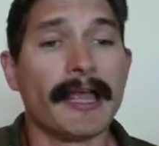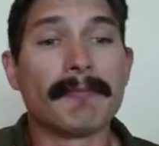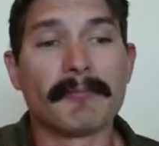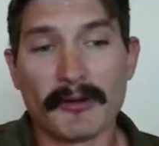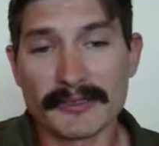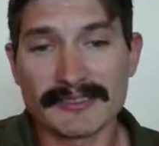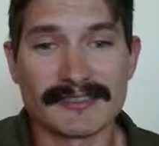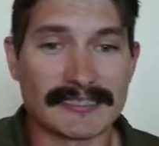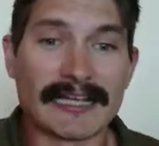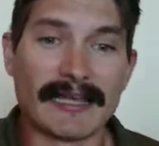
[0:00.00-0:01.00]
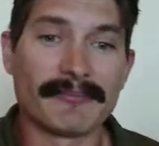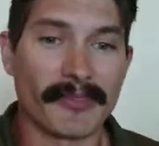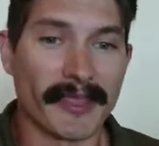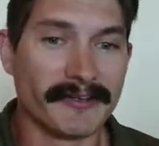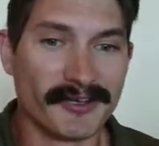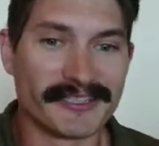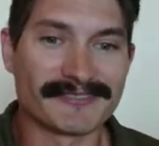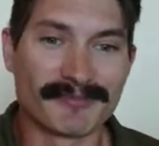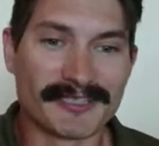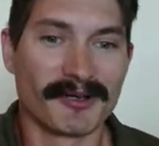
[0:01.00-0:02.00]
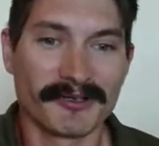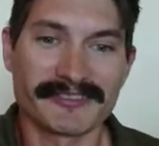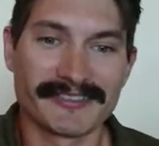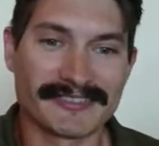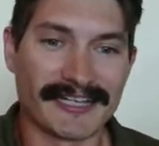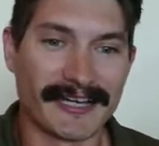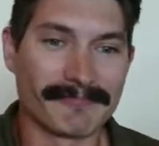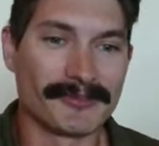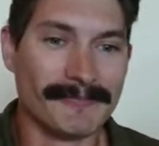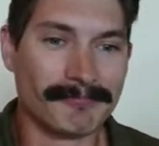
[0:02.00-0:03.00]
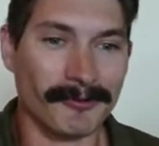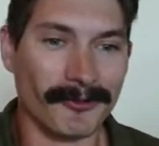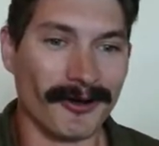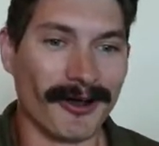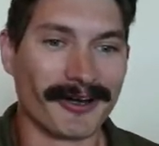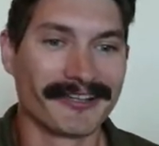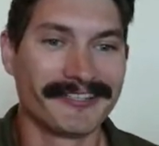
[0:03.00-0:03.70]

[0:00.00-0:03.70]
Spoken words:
And most of the time, I know this because most of the time, people